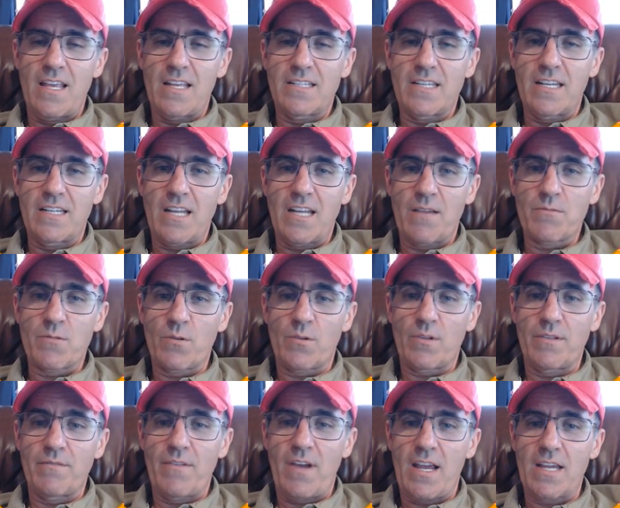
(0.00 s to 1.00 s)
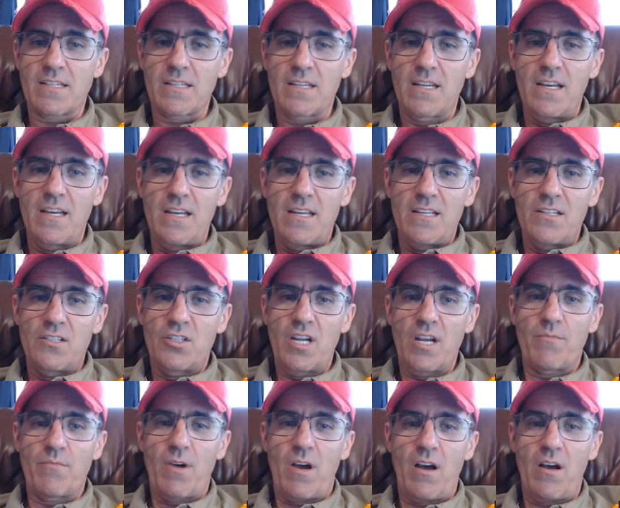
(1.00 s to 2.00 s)
Say that 10 times really fast.
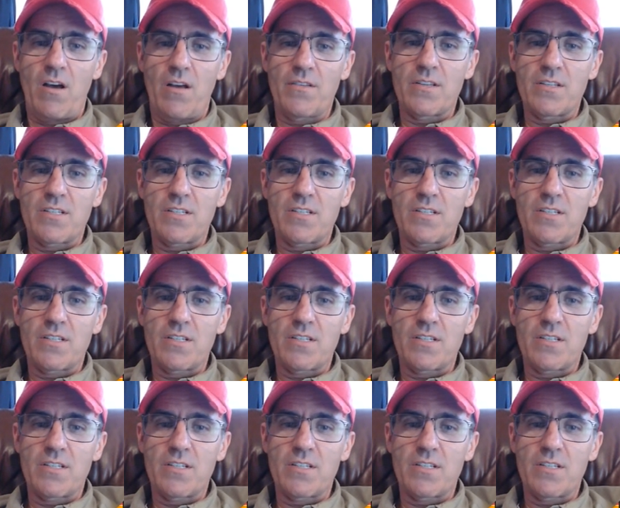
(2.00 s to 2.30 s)
SHIB,